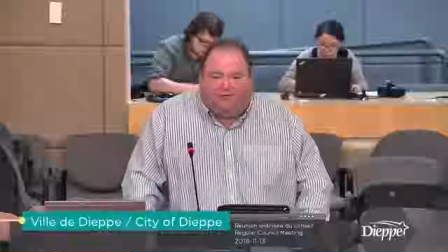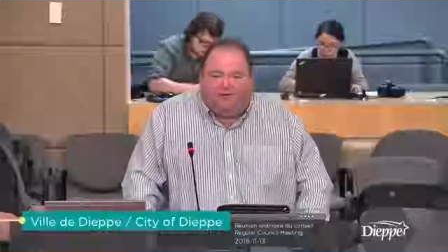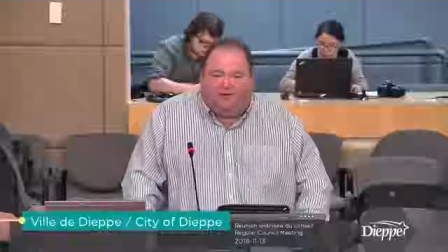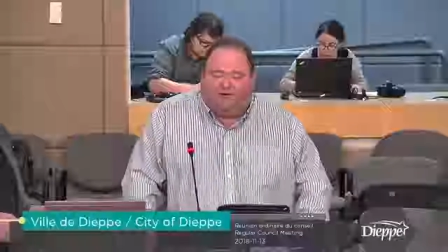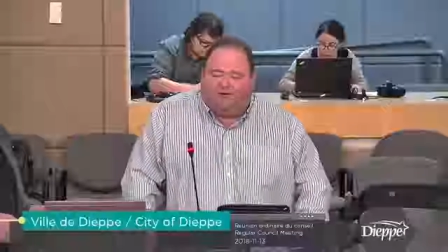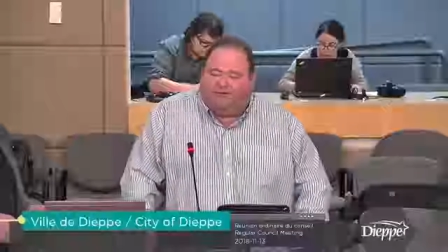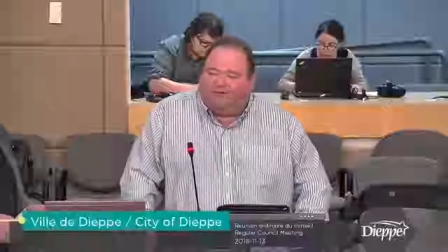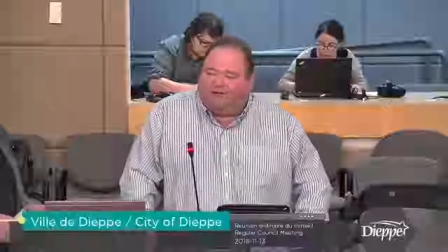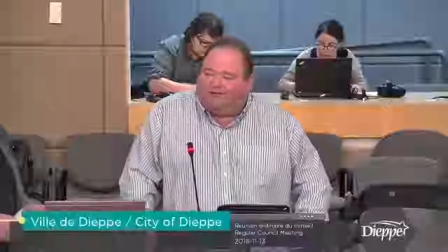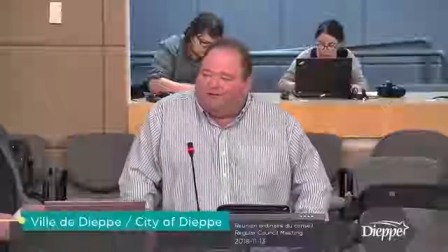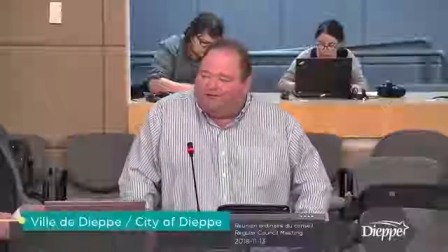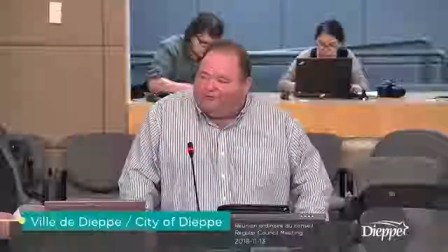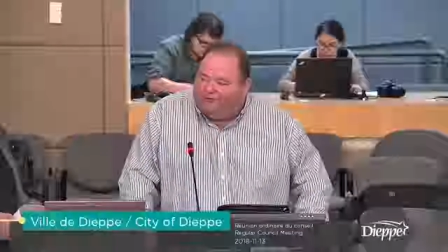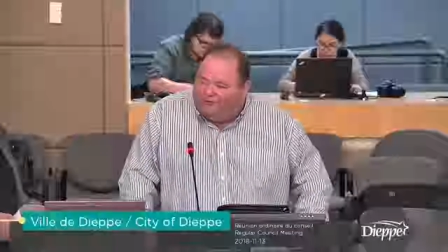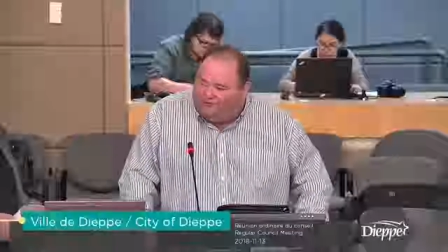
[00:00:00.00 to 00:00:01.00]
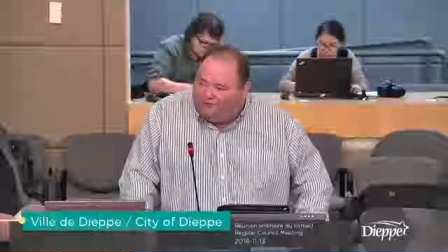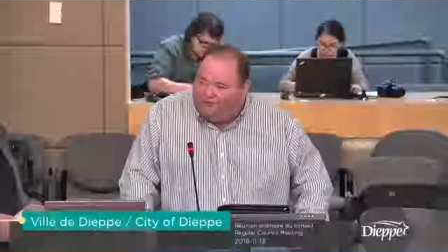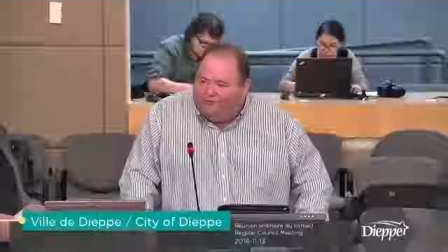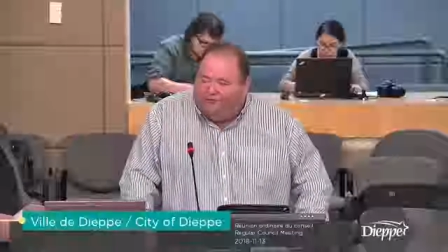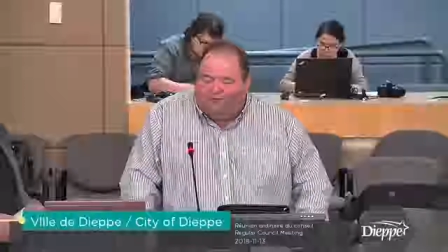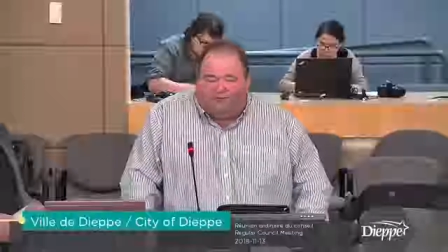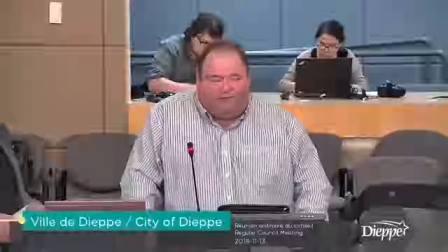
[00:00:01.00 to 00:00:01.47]
We're the
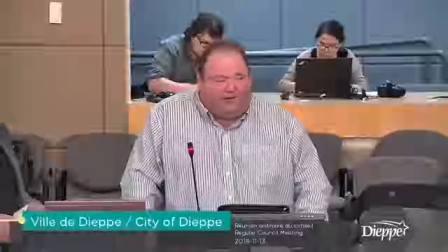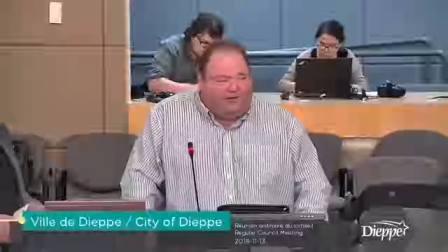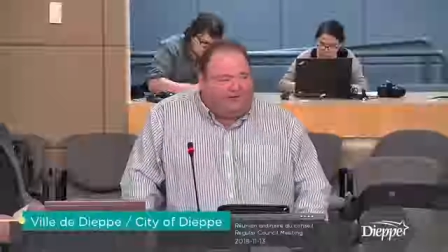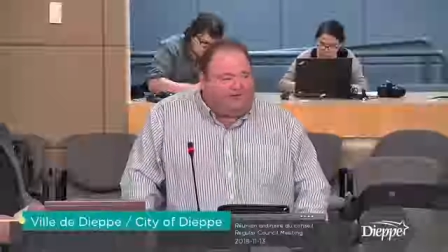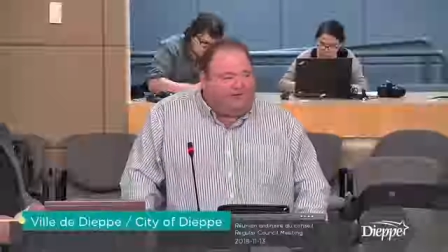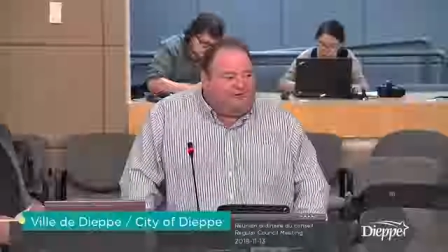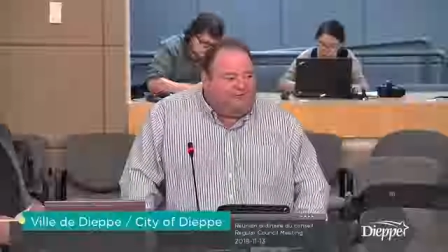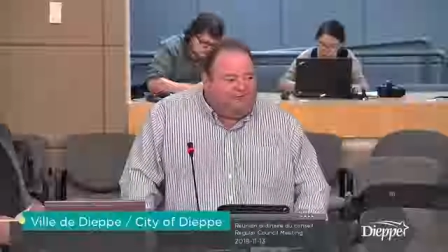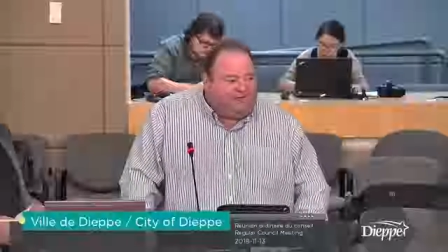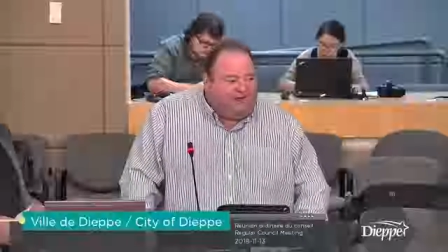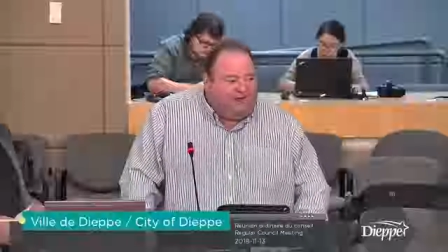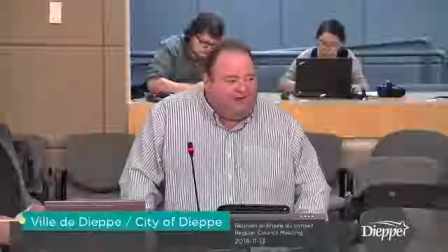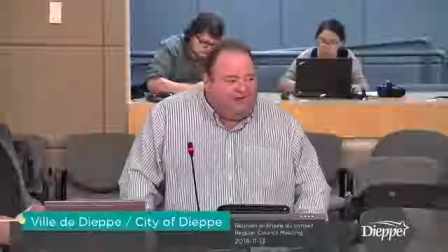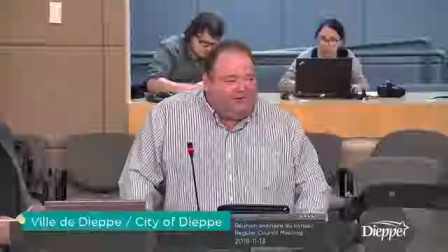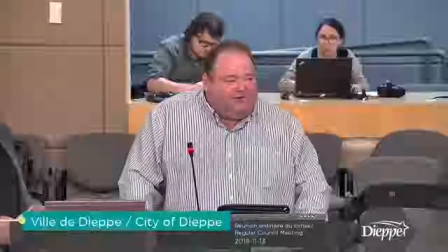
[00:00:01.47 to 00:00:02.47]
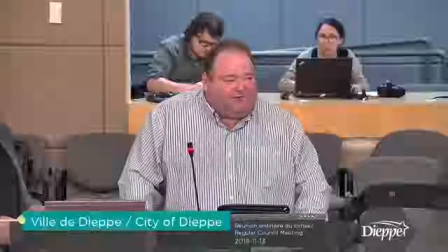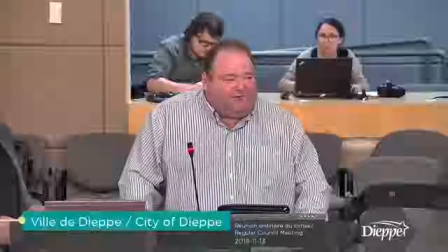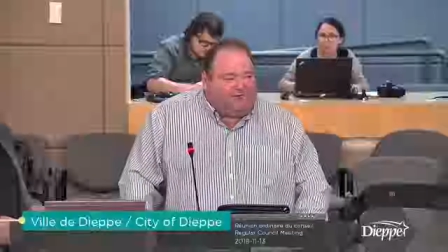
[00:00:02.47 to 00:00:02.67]
regional